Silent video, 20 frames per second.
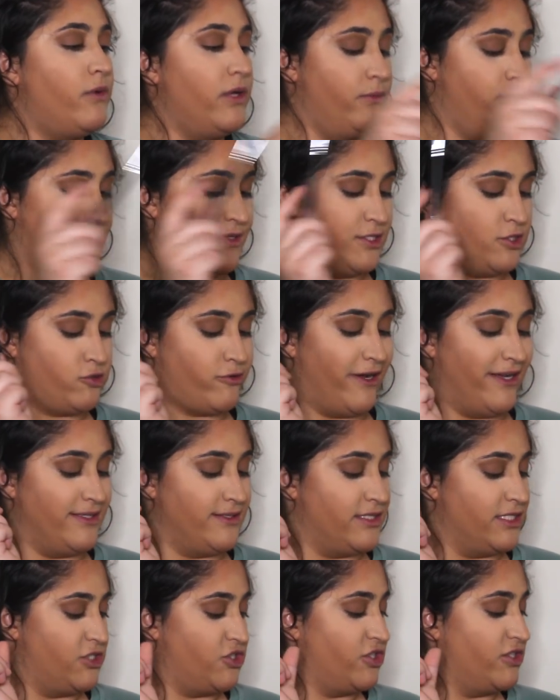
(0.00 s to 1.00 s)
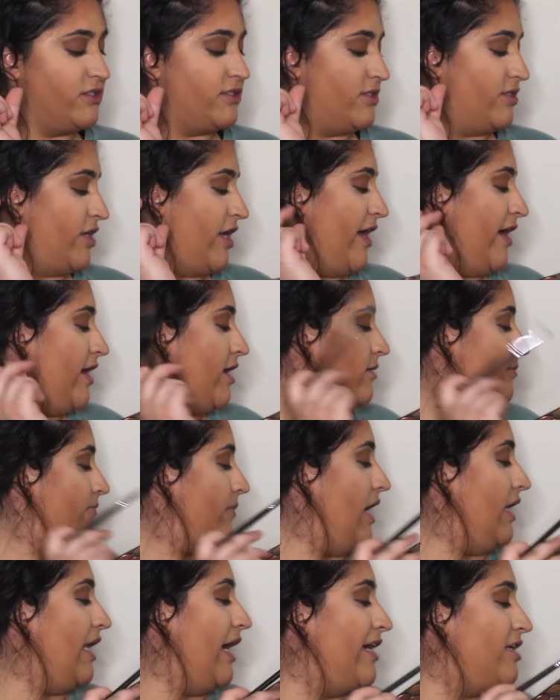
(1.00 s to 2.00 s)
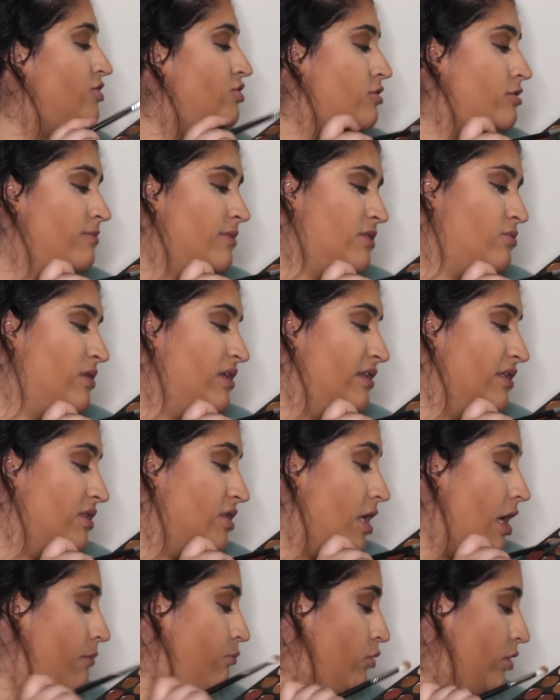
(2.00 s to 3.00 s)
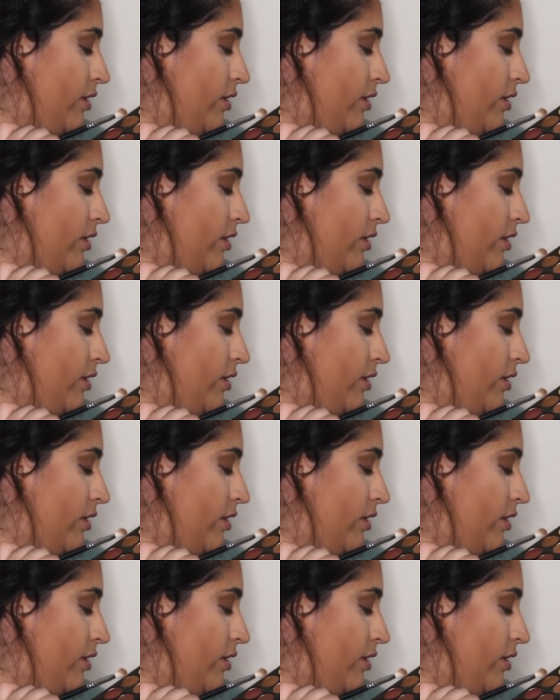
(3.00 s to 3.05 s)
go in with a transition shade, and I assume it's one of the top